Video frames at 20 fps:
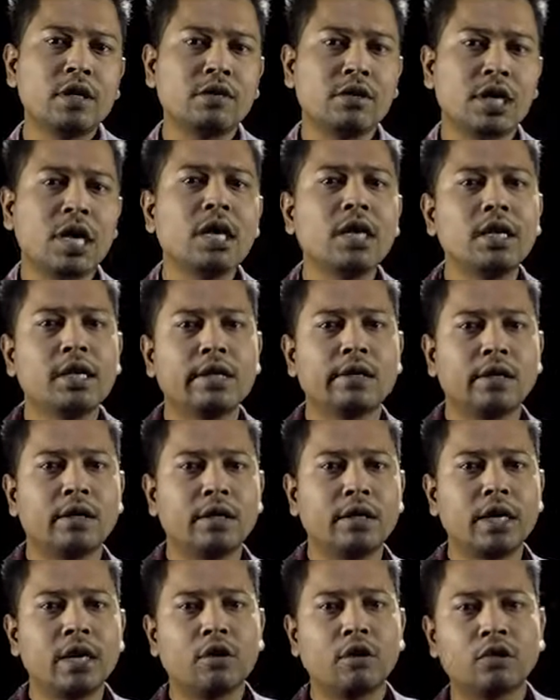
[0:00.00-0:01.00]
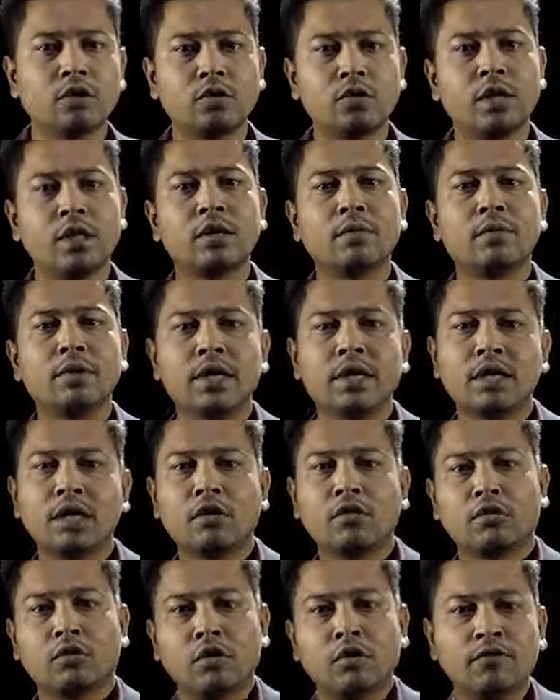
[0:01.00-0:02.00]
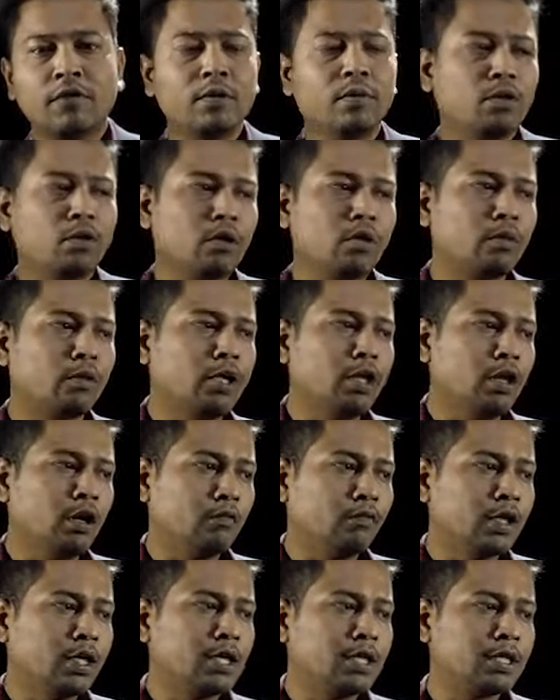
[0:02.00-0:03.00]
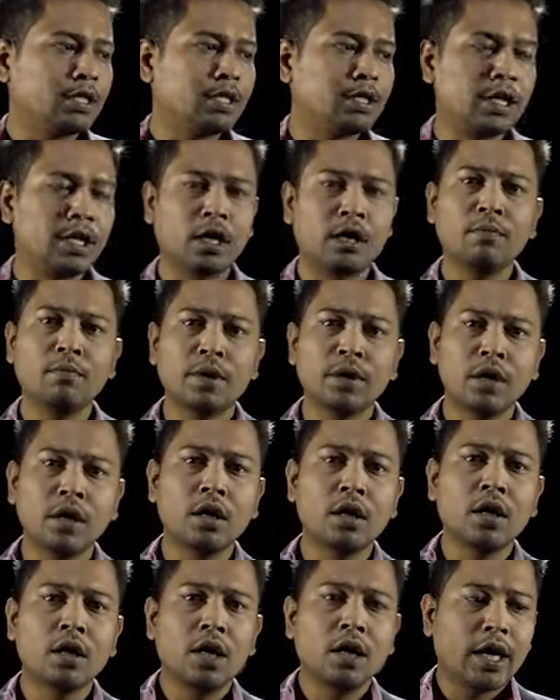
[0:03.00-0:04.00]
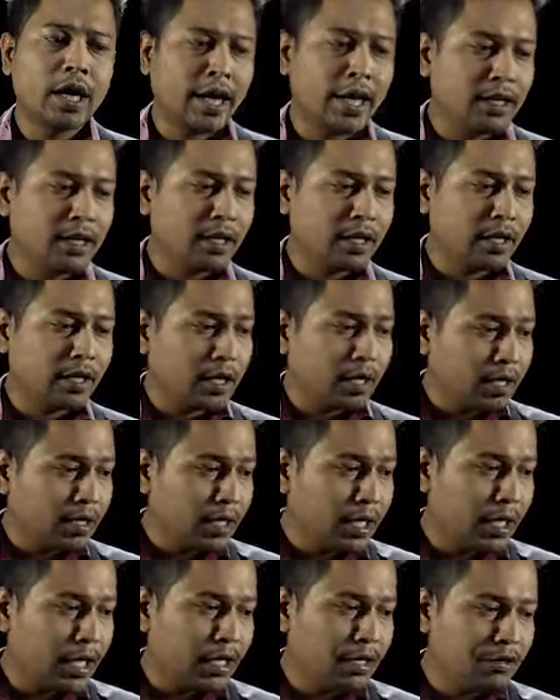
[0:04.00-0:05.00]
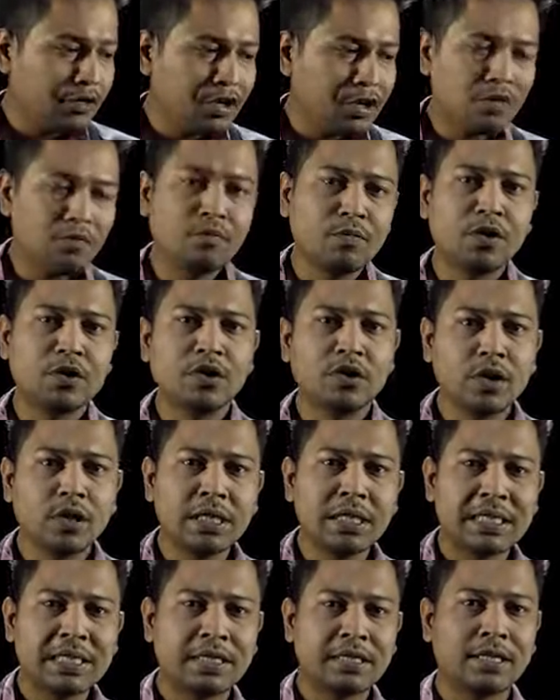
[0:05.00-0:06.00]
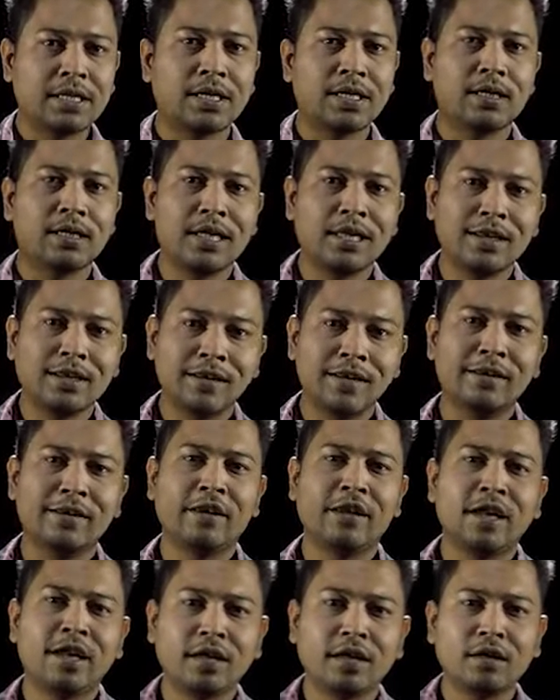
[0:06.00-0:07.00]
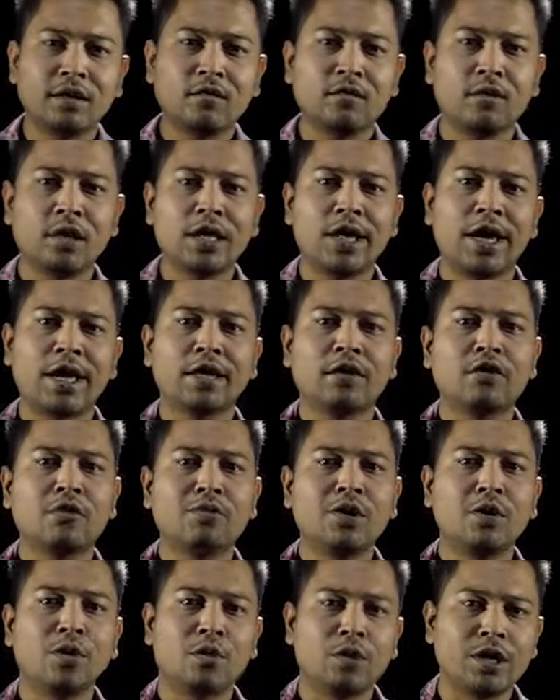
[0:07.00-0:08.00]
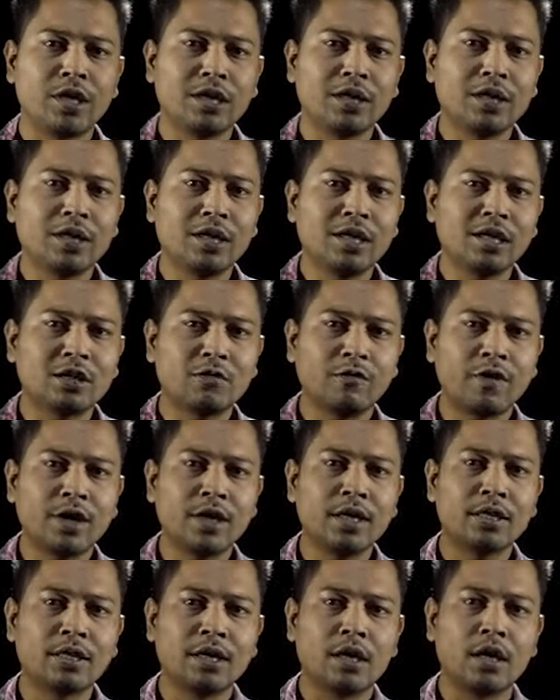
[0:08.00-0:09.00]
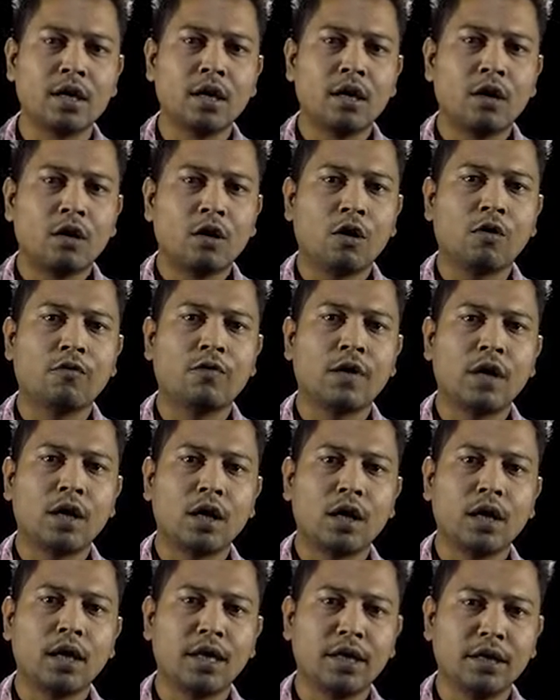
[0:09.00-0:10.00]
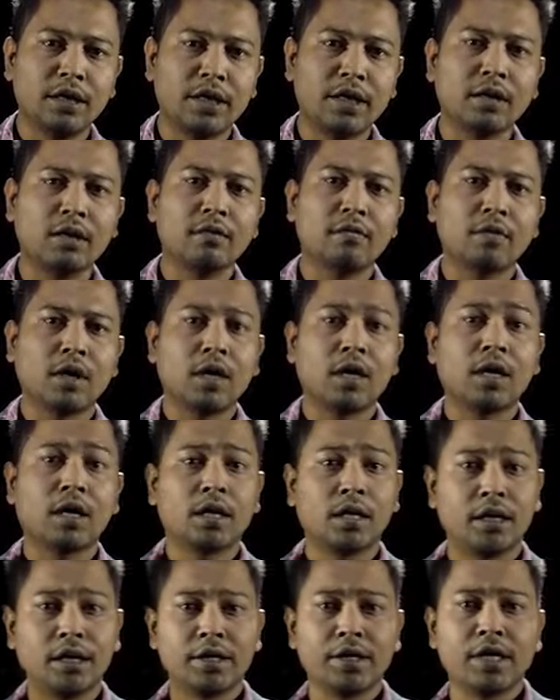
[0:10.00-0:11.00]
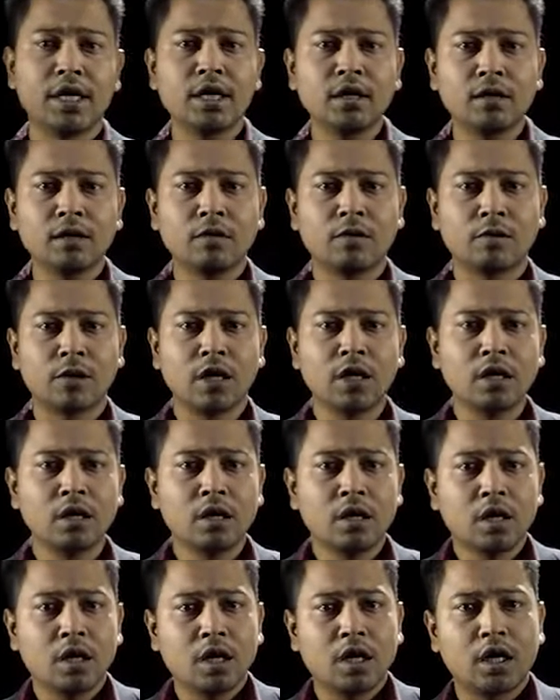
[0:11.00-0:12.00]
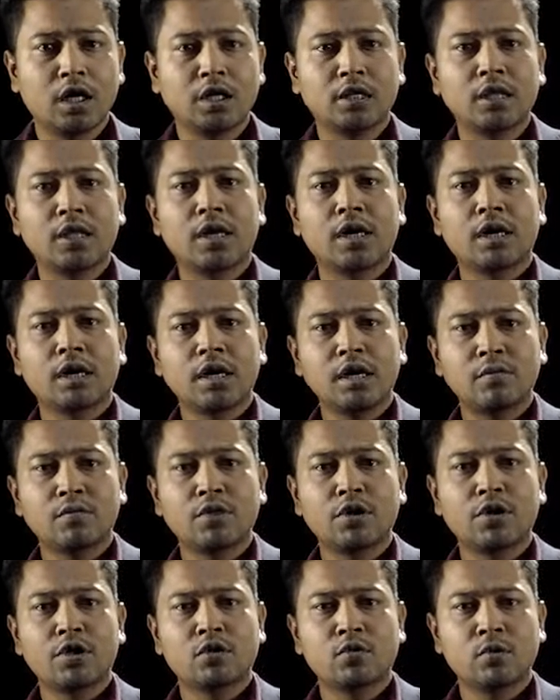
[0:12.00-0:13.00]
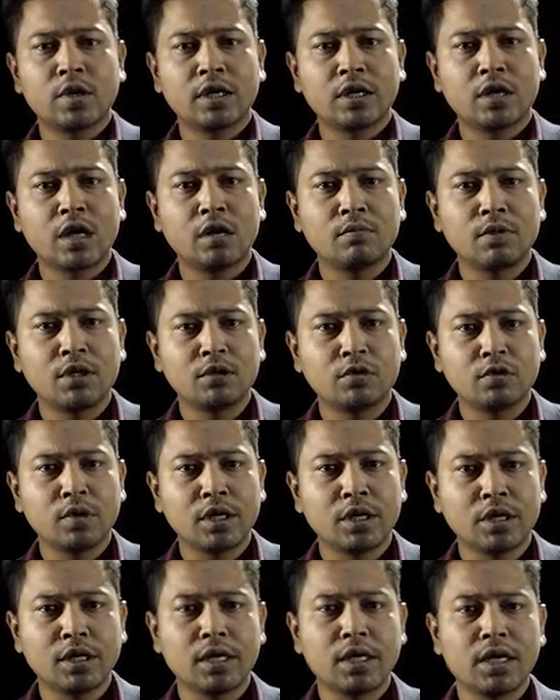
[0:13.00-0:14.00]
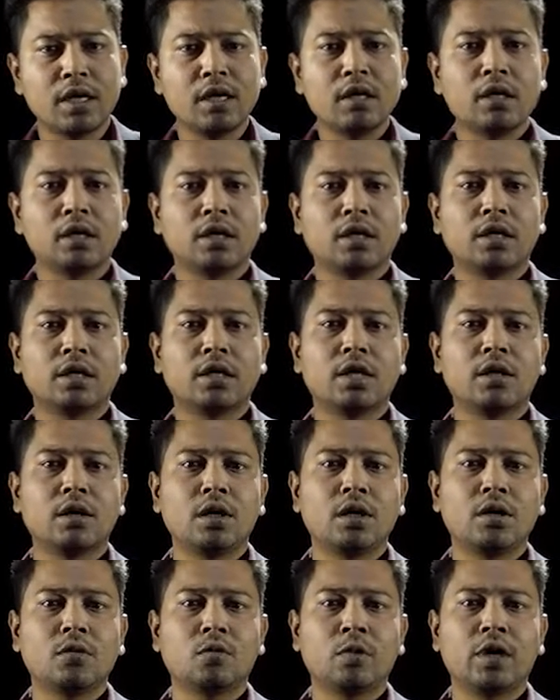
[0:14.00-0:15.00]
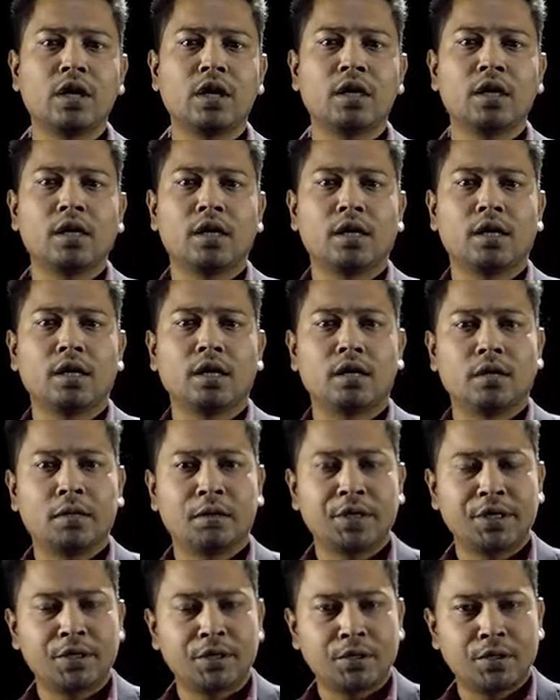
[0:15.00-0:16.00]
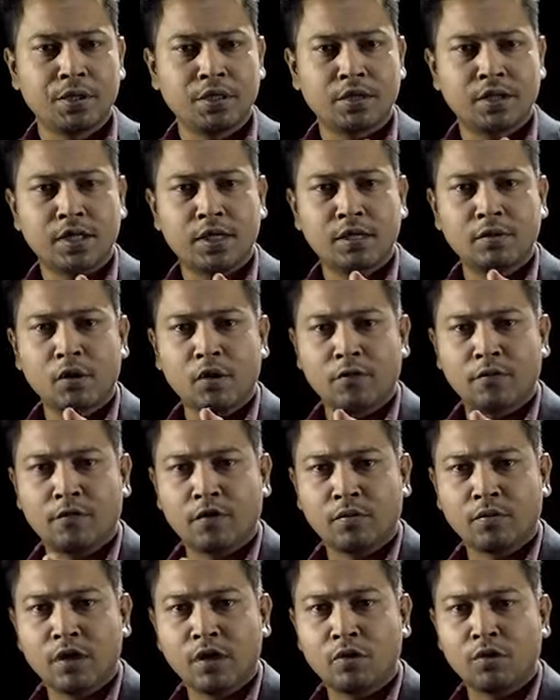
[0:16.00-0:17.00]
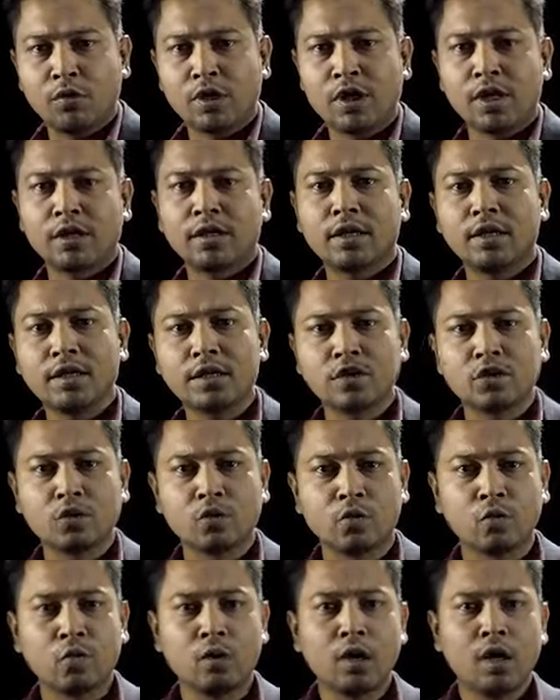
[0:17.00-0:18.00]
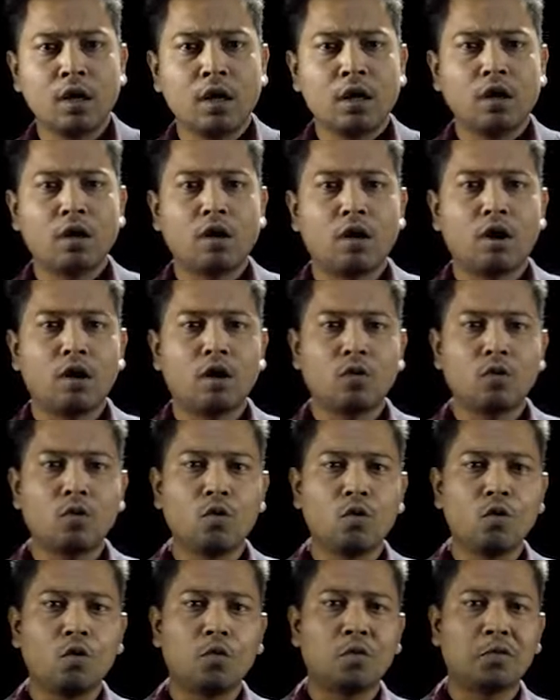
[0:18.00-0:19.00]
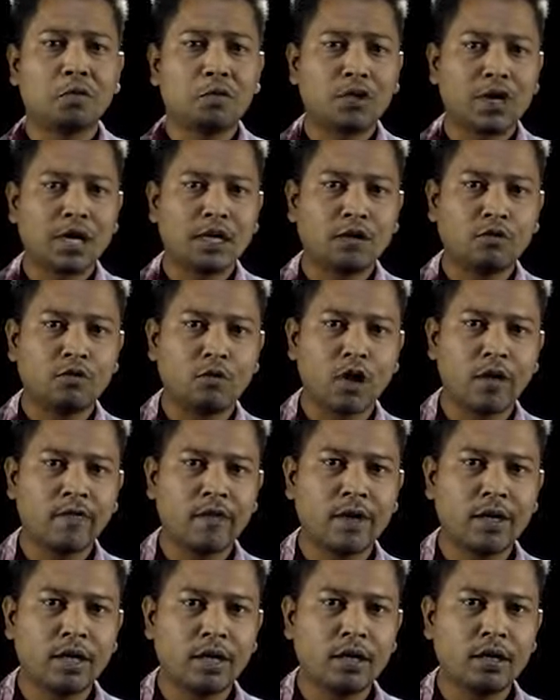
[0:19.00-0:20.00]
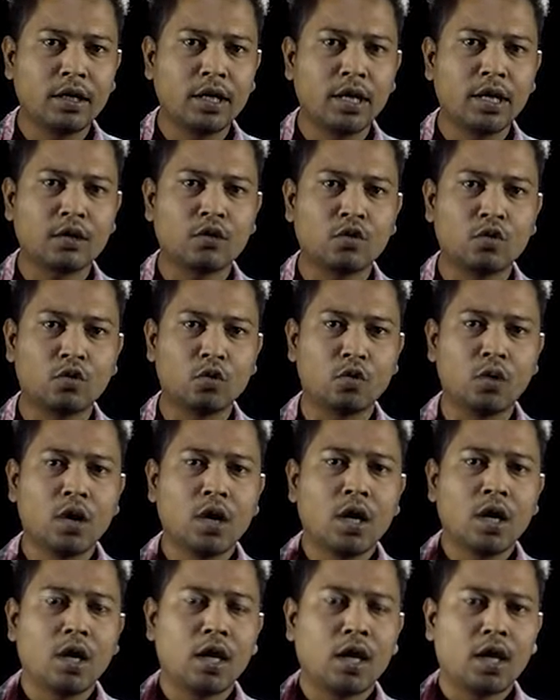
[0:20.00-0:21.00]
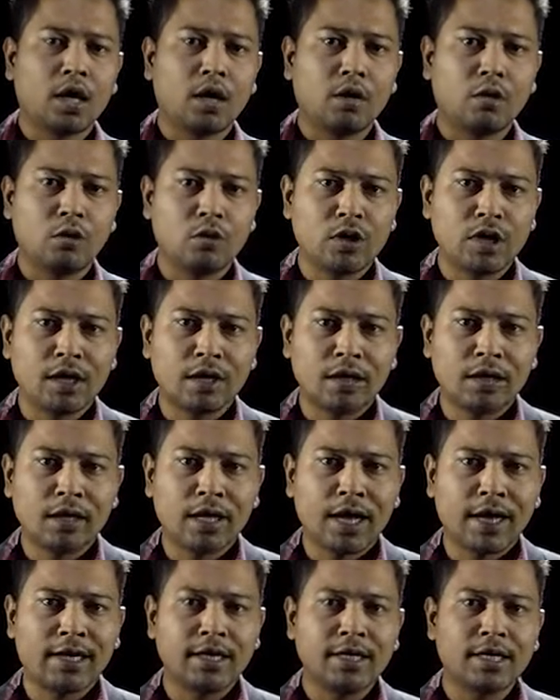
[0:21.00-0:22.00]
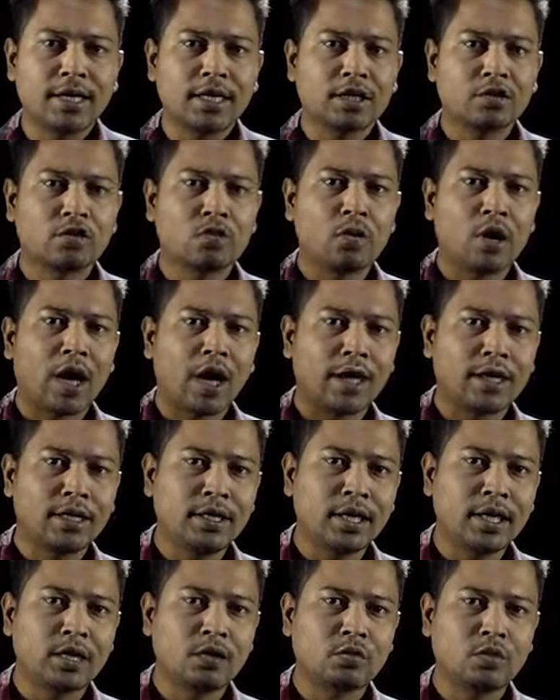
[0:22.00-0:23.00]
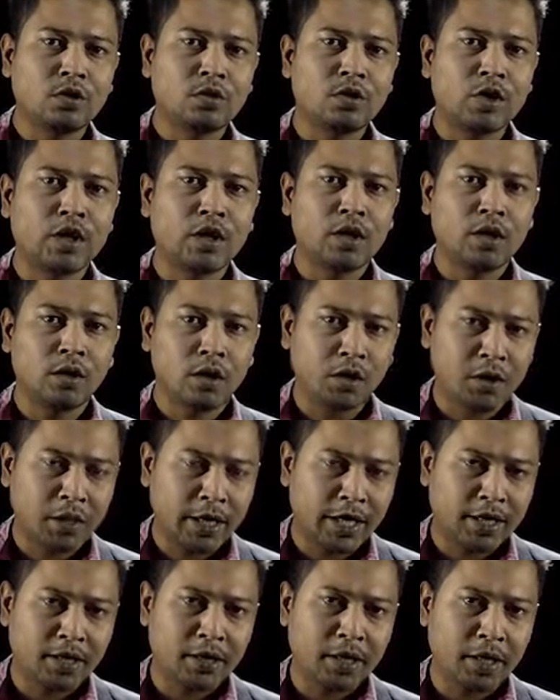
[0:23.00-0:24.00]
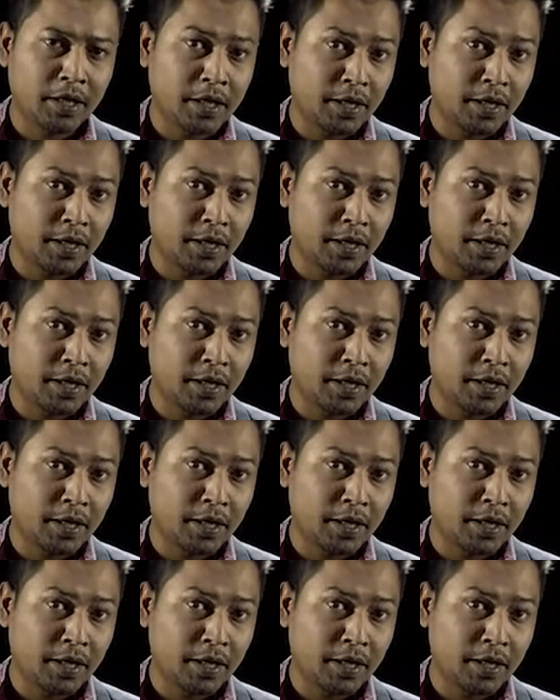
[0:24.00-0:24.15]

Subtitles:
trade in India also, and the breakdown of the monopoly of the East India Company. And the entry of missionaries is directly related to the end of the Orientalist phase of Indian learning. Okay, the early British who had come into India, they were you see from the Orientalist school who tried to govern India through Oriental ideas, through ideas which are and